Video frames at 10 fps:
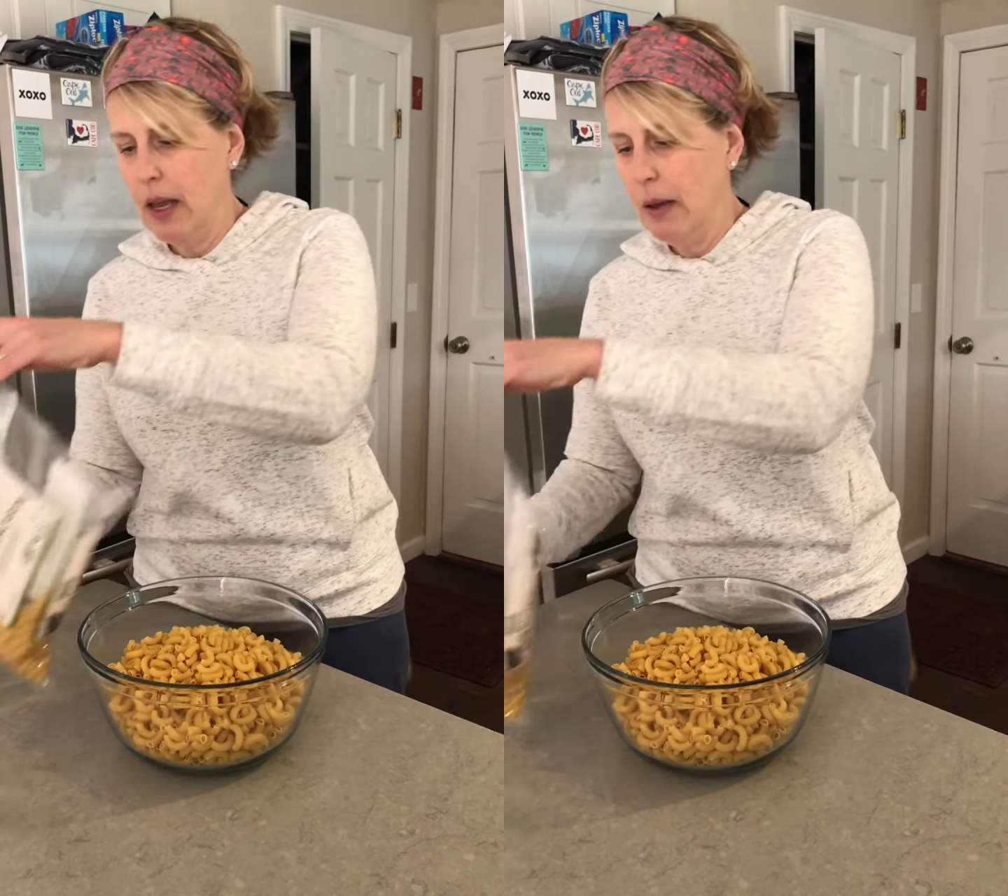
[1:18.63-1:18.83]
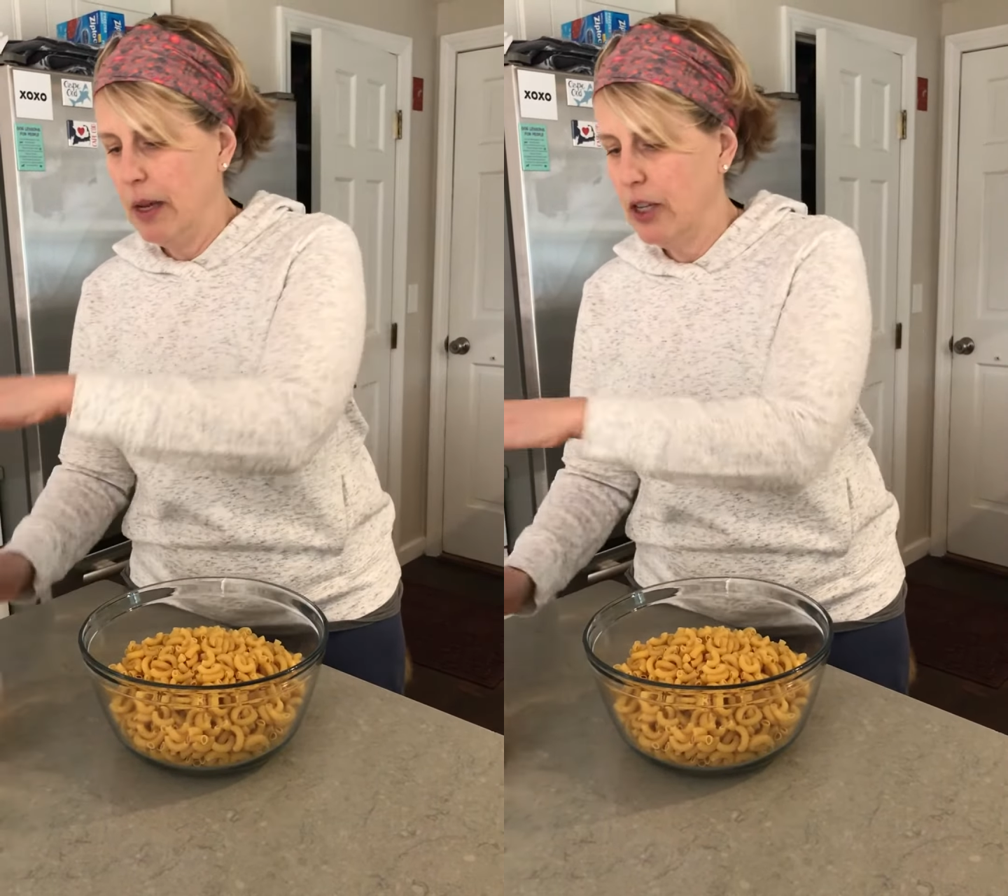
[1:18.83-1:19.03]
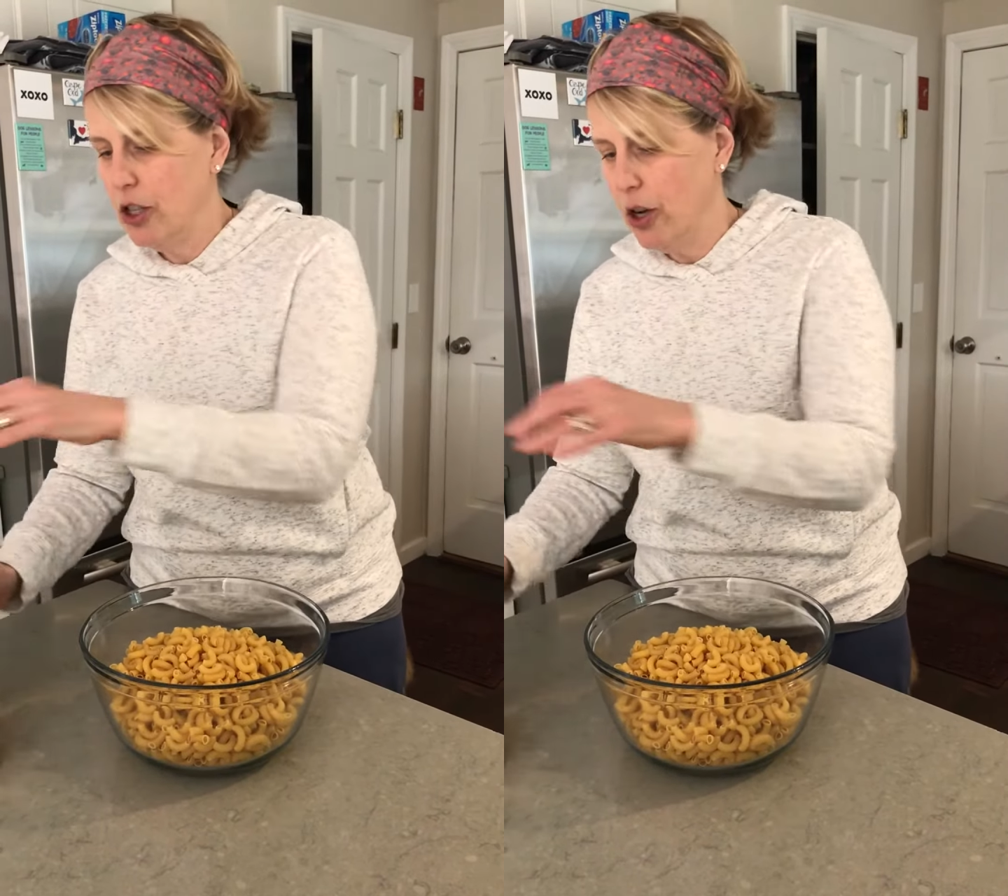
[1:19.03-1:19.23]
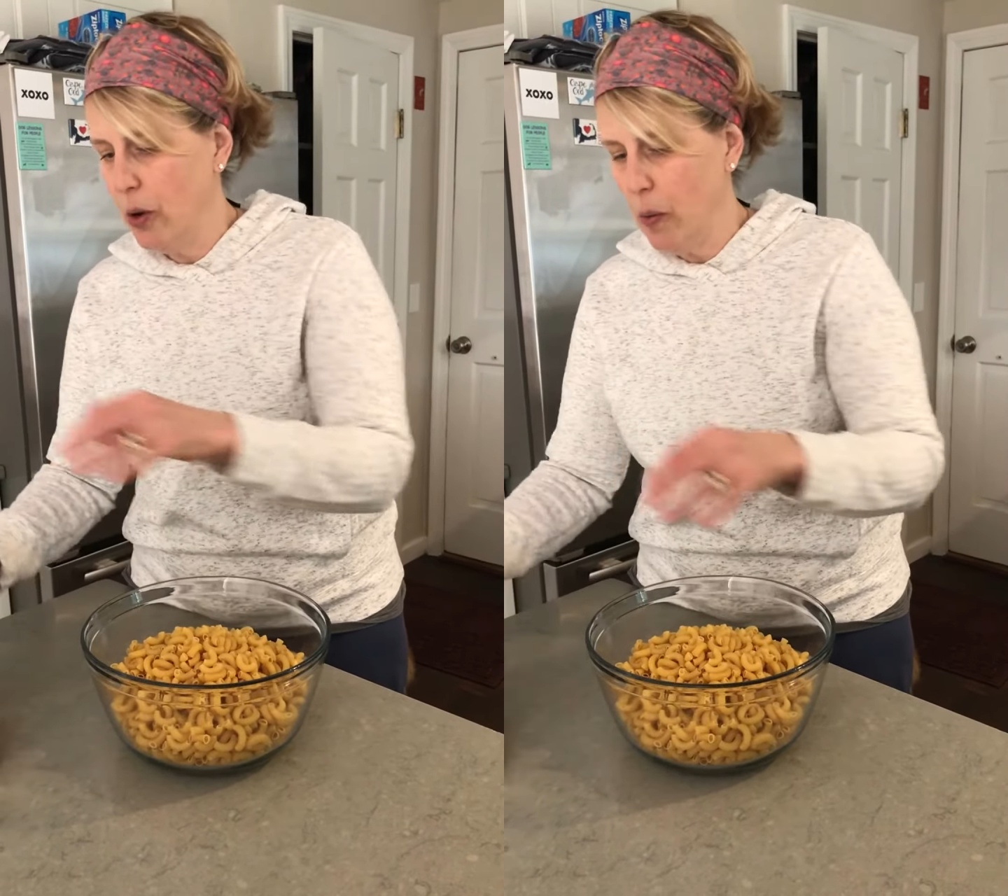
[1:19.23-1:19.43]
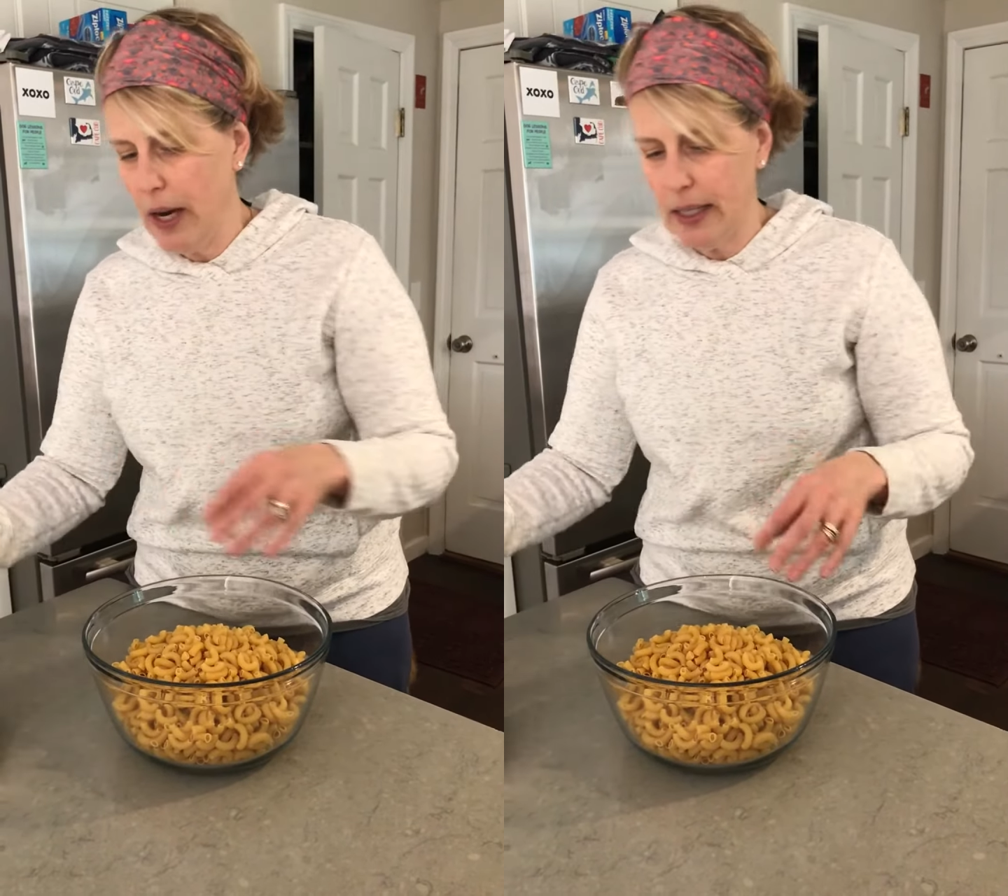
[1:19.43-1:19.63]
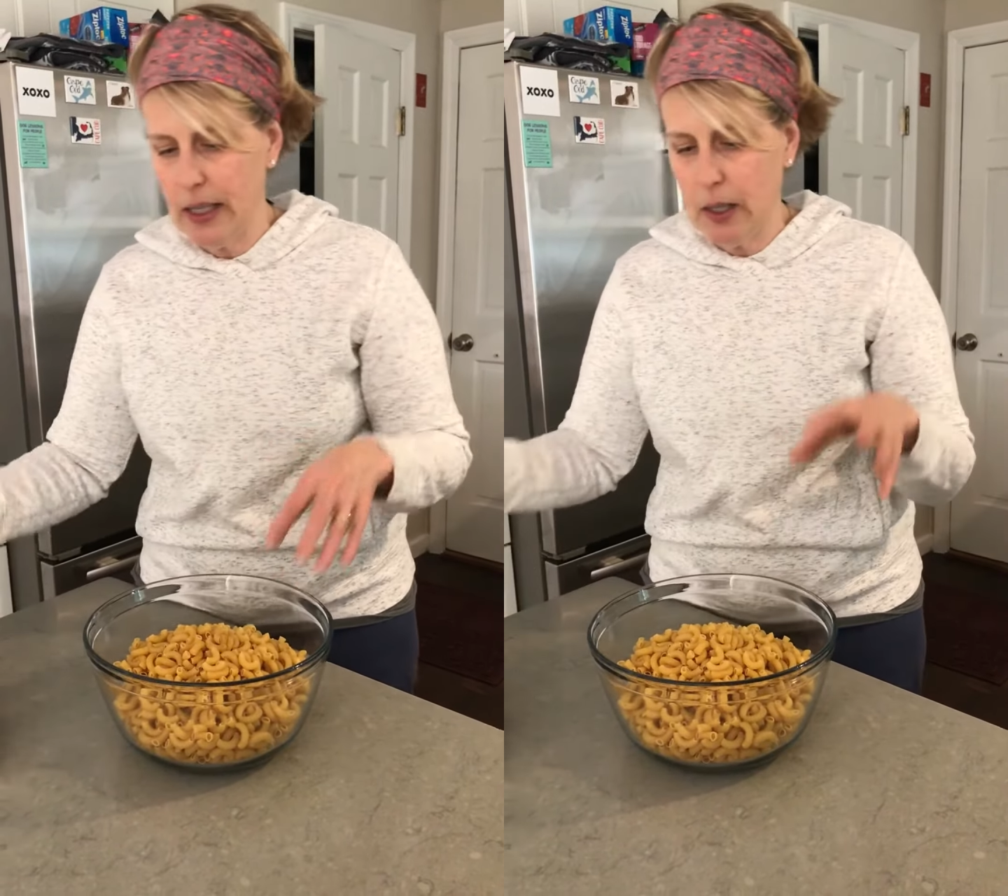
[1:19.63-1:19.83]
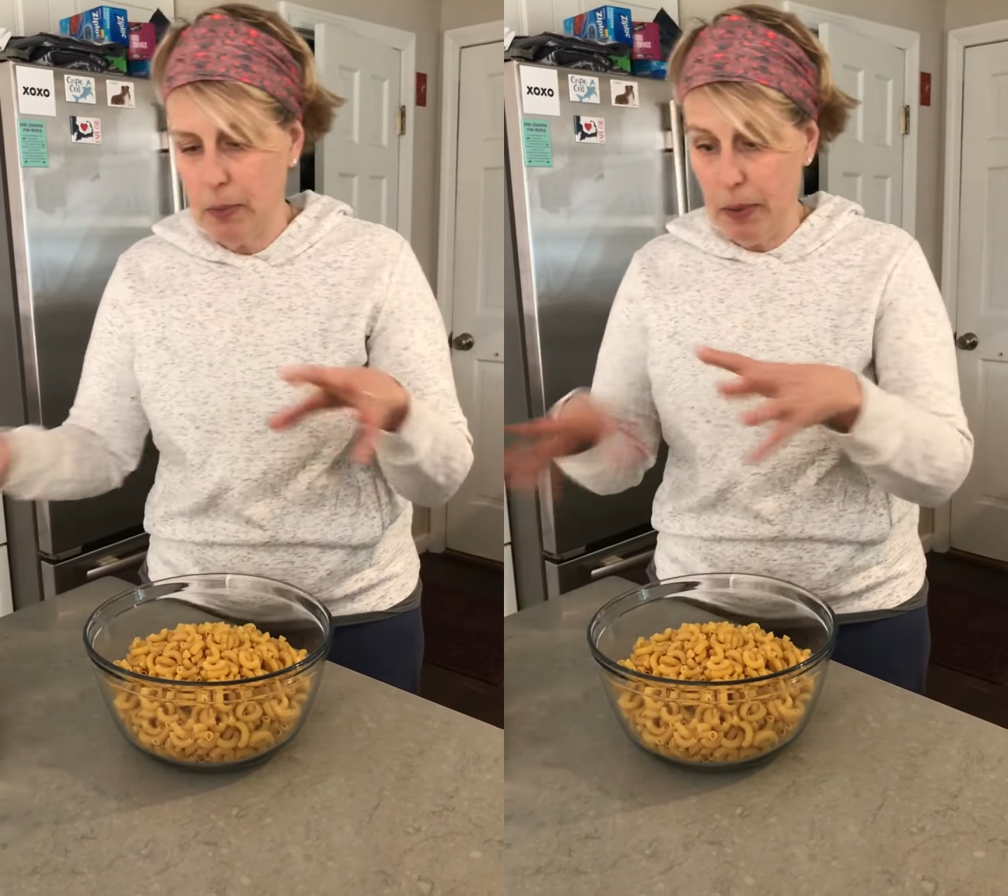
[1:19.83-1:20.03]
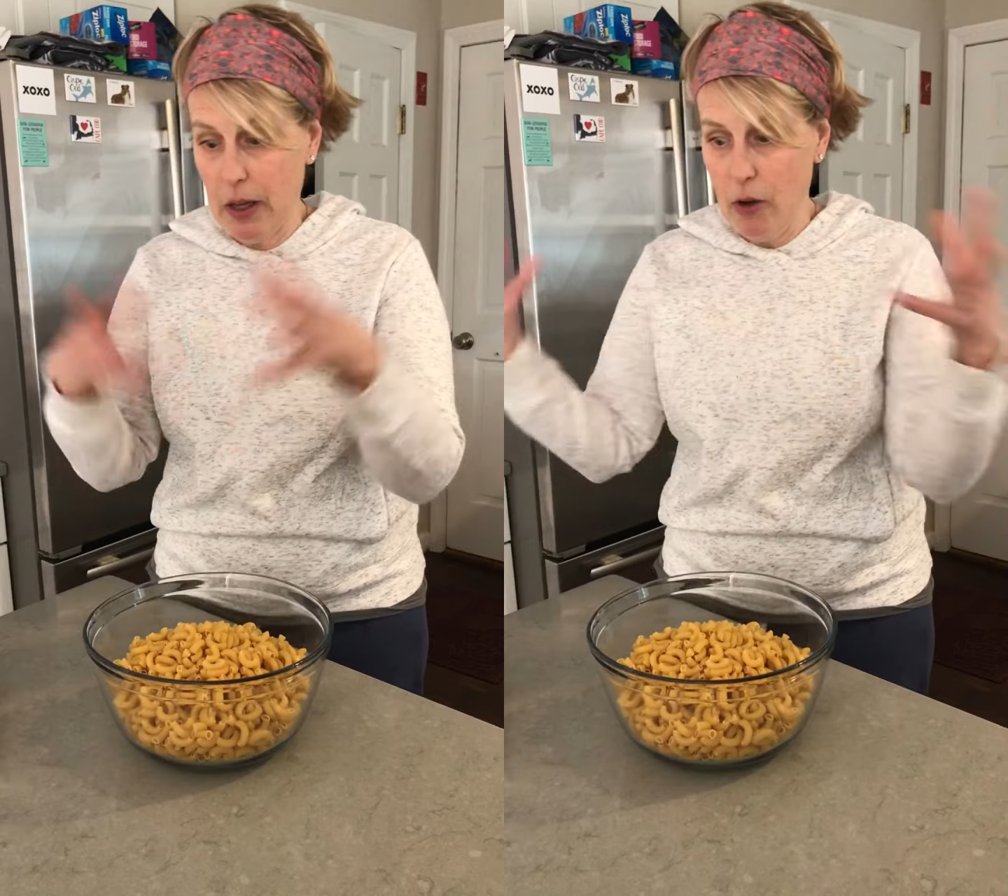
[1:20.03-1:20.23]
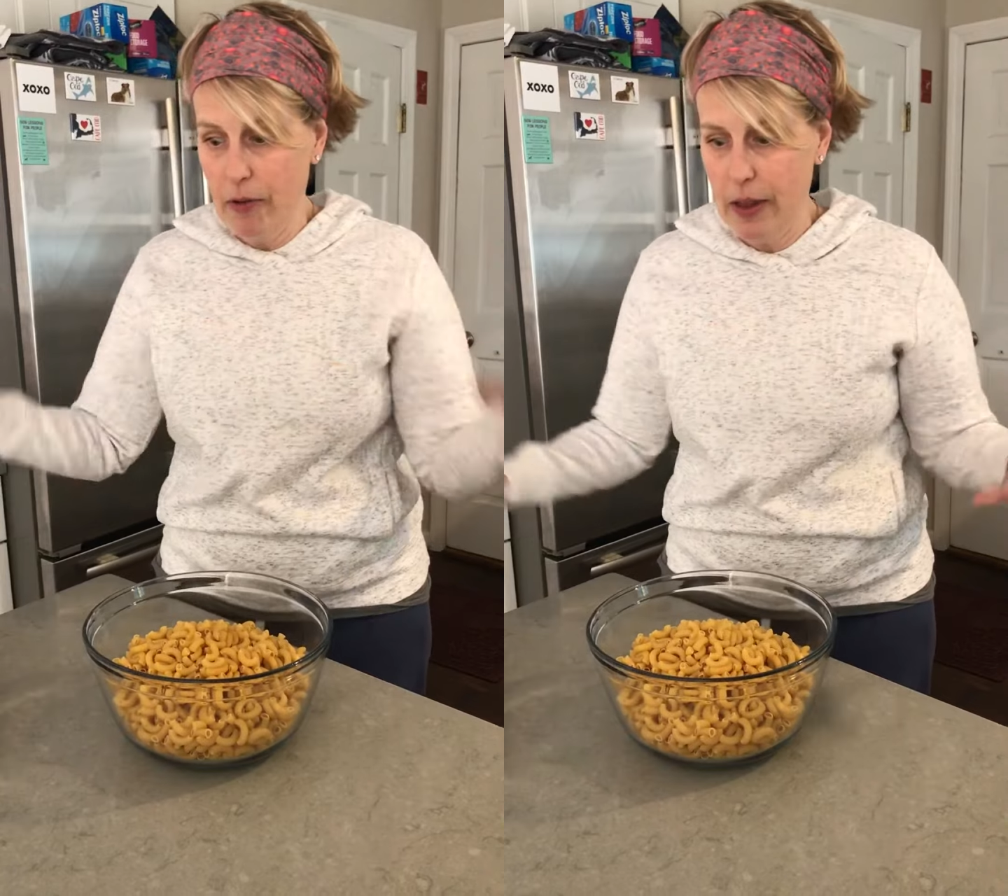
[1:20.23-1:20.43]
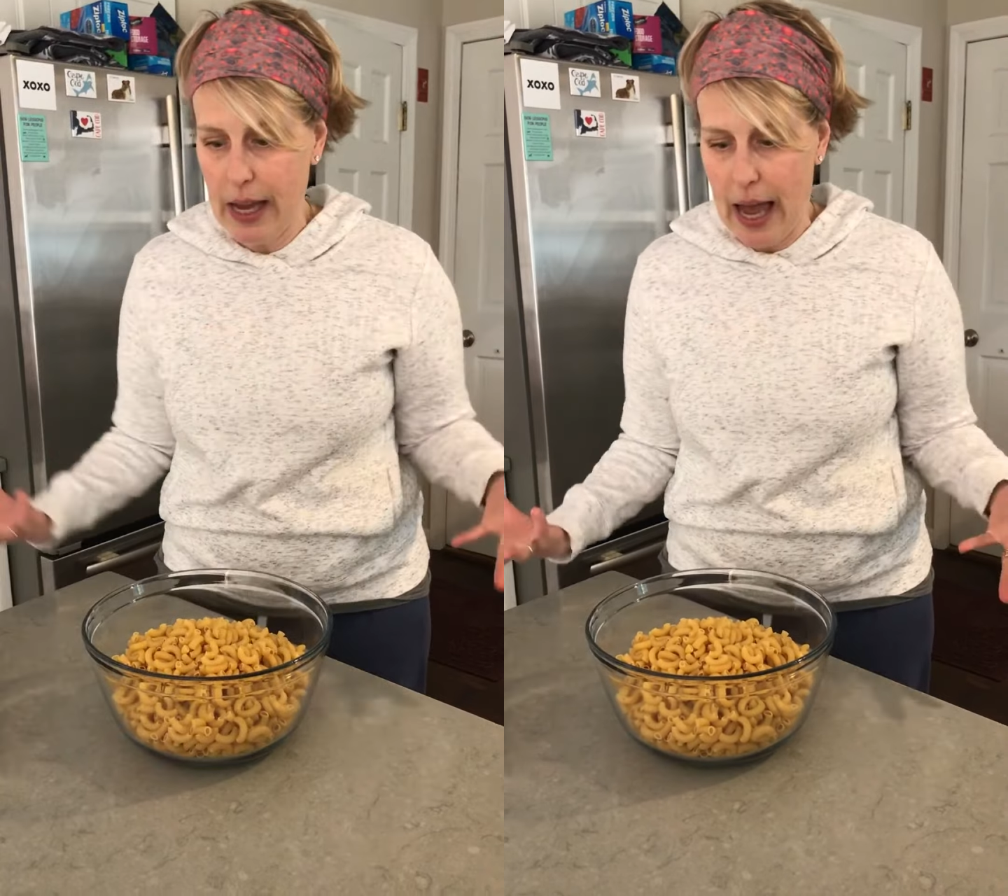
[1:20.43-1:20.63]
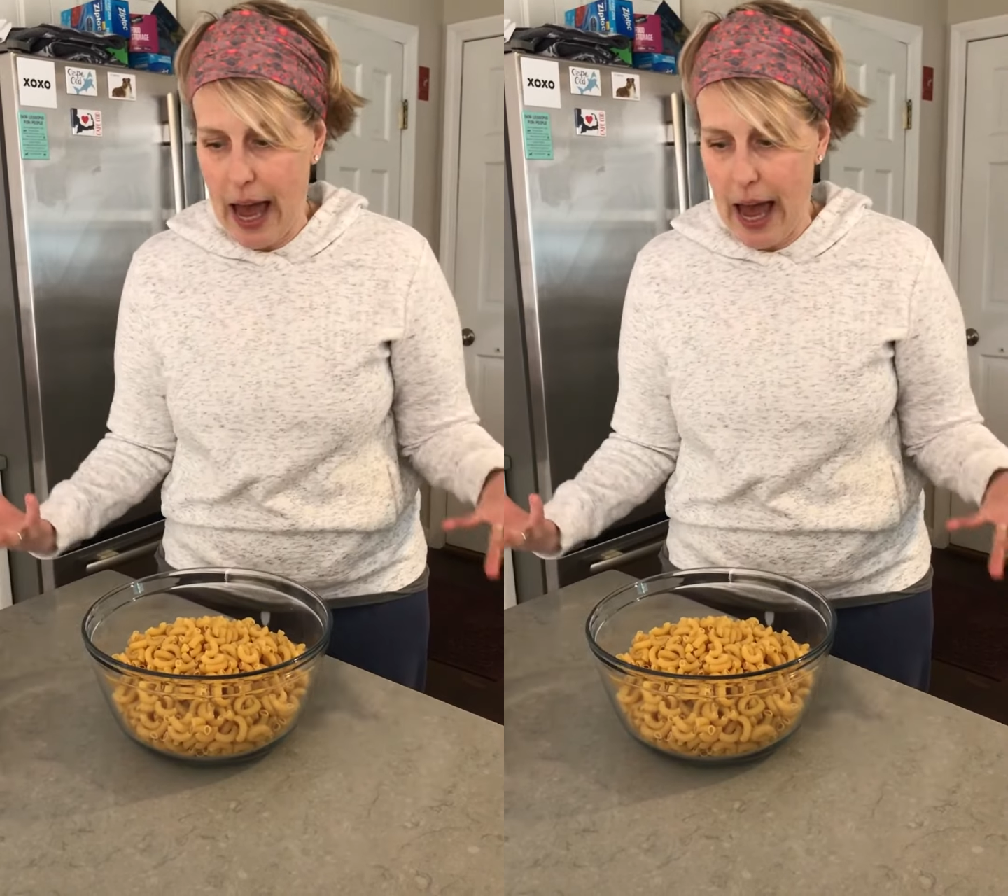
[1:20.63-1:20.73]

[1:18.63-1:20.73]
because you don't want it to spill over the